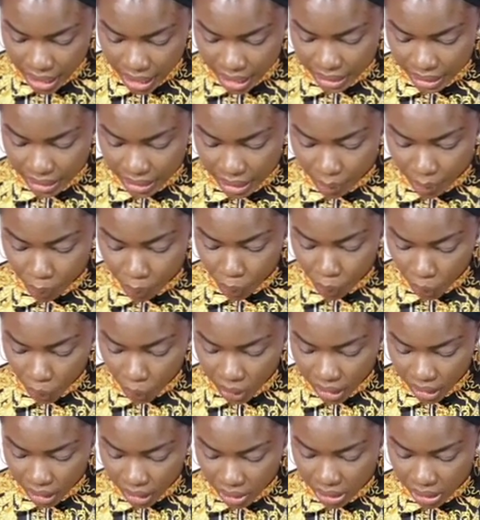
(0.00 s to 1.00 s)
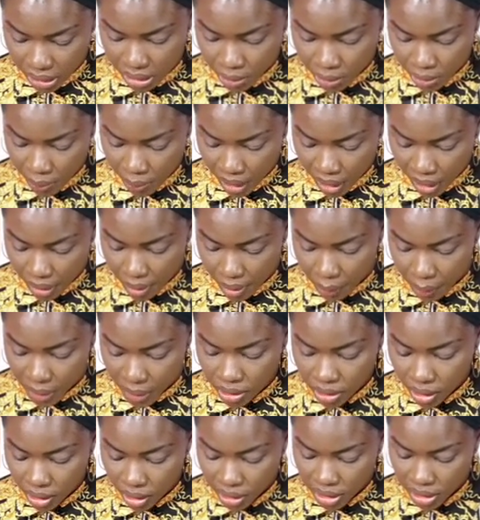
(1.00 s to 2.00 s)
is important to dispel
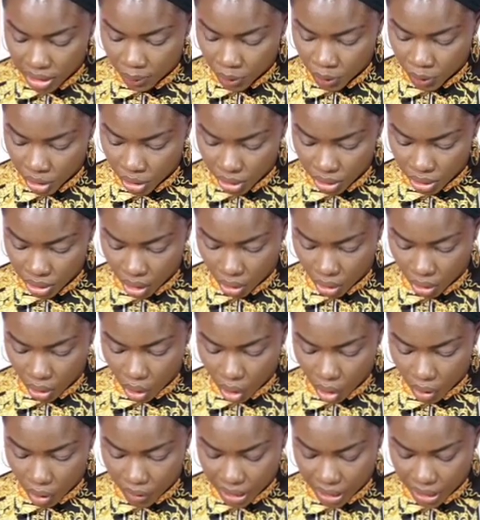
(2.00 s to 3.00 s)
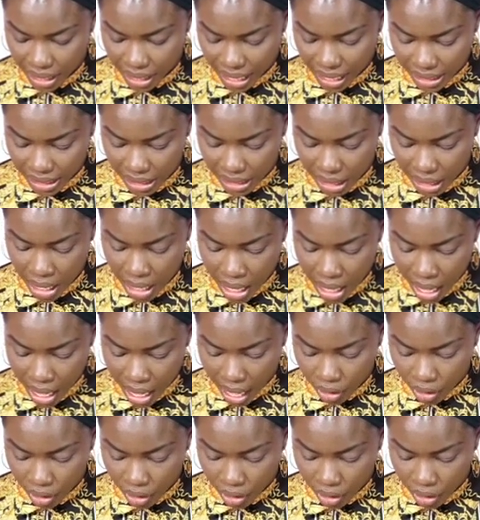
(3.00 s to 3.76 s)
misconceptions on COVID-19